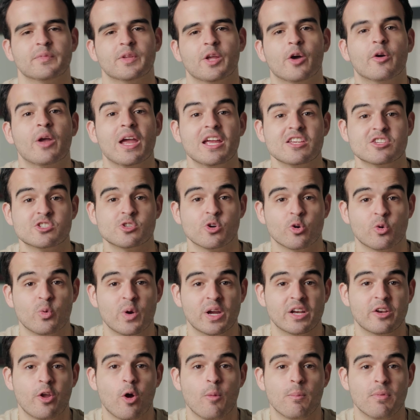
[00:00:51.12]
Okay, so
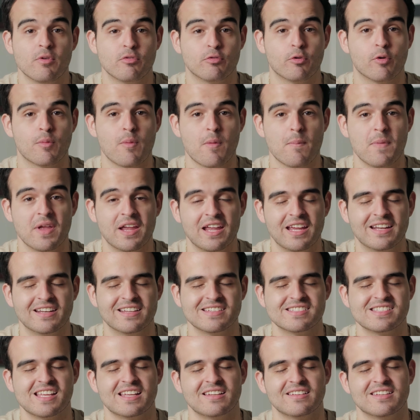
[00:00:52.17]
quick note before we begin
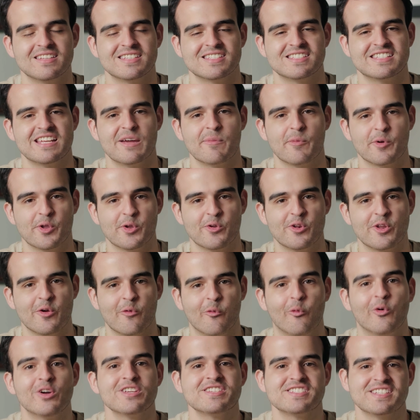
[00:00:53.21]
is that this demo unit
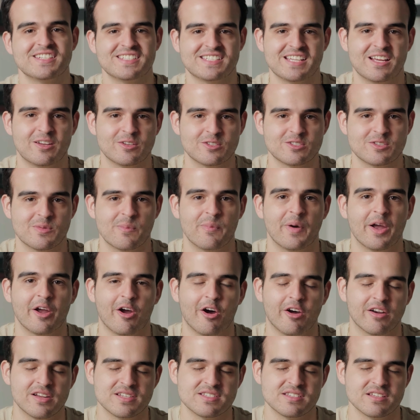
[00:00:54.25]
was sent out by
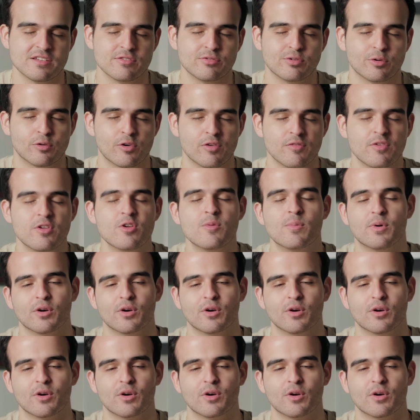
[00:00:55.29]
Audeze for review,